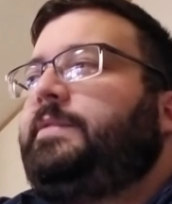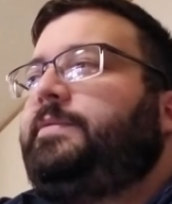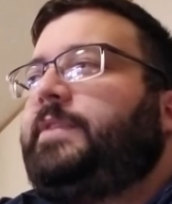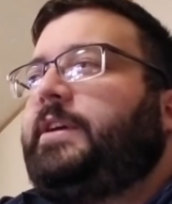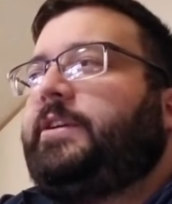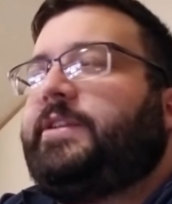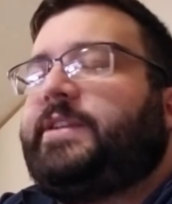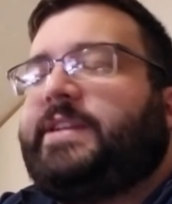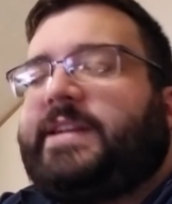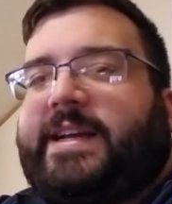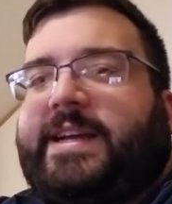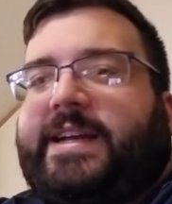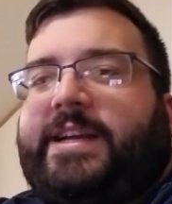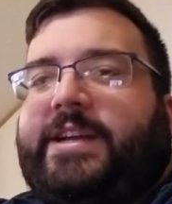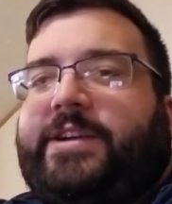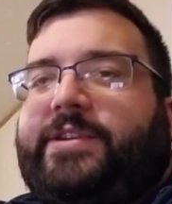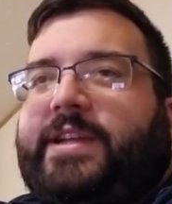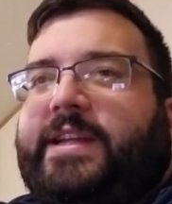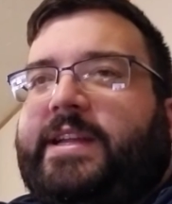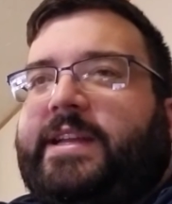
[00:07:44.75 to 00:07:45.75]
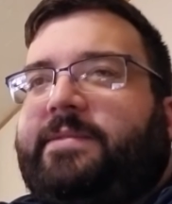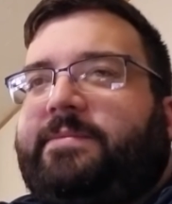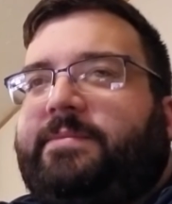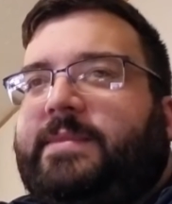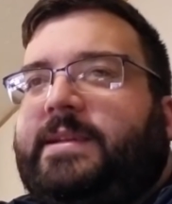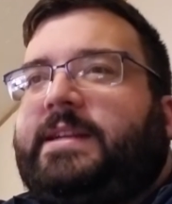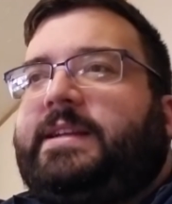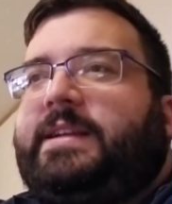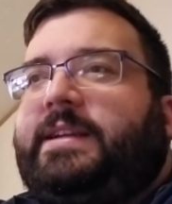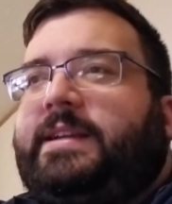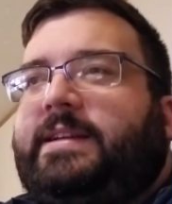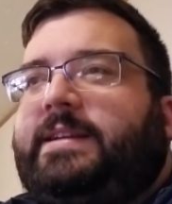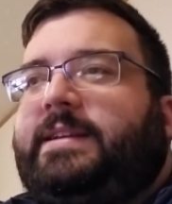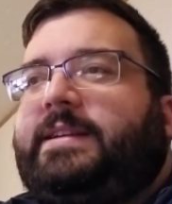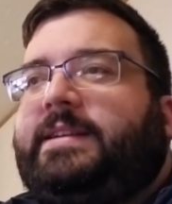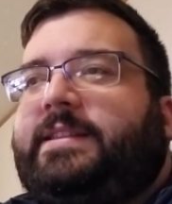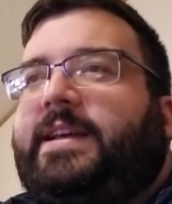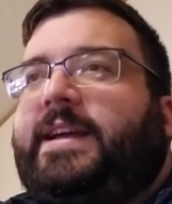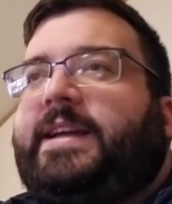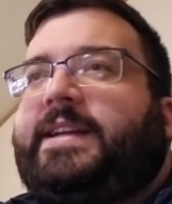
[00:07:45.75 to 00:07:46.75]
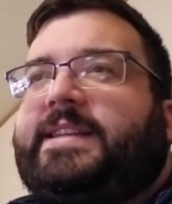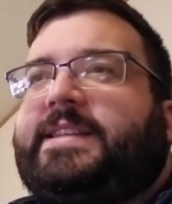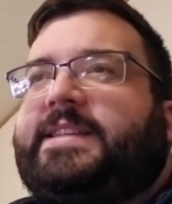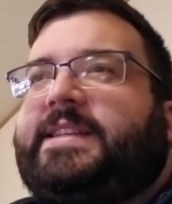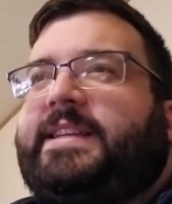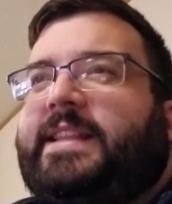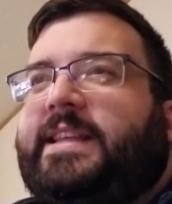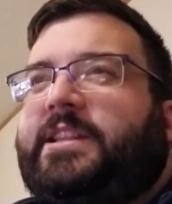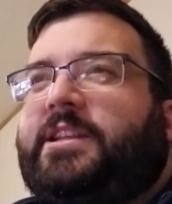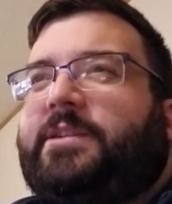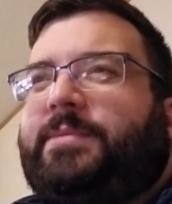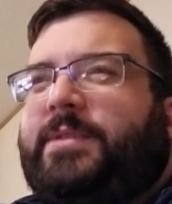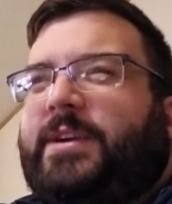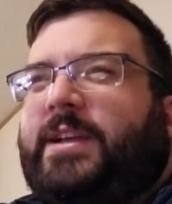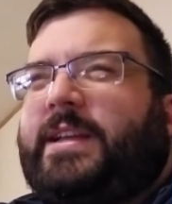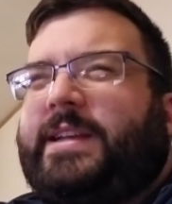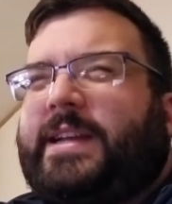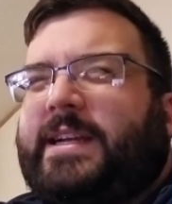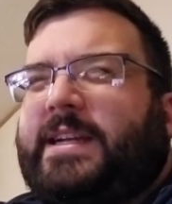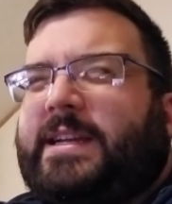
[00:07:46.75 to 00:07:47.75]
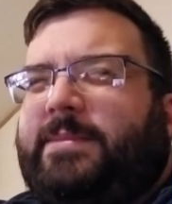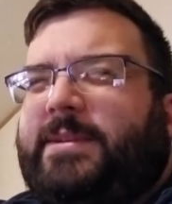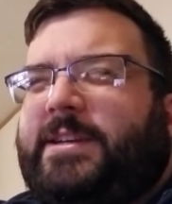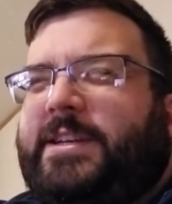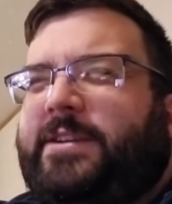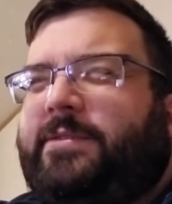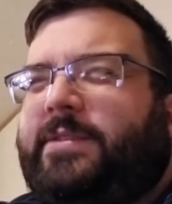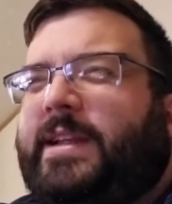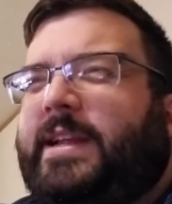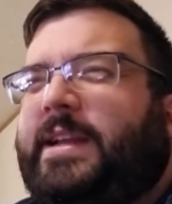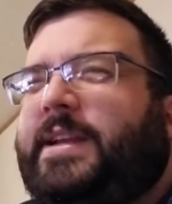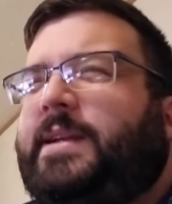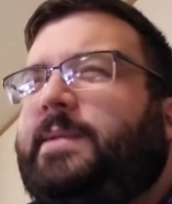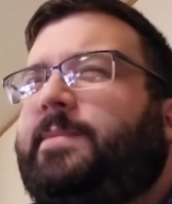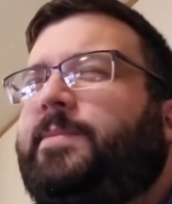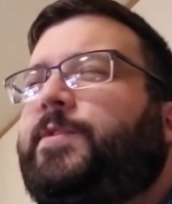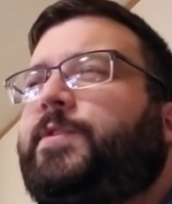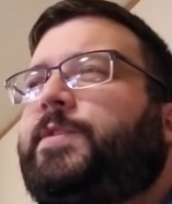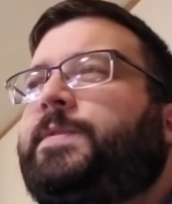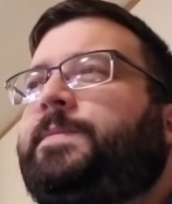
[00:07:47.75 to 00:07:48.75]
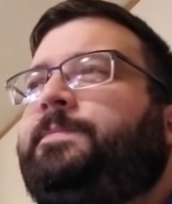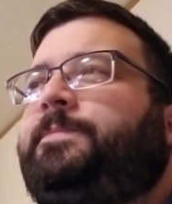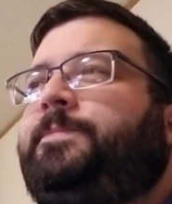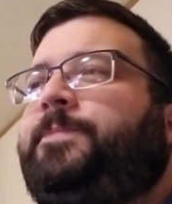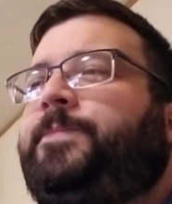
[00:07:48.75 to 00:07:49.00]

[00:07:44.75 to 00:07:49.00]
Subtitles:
very tight, and glad to see that they're probably not going to be doing that anymore.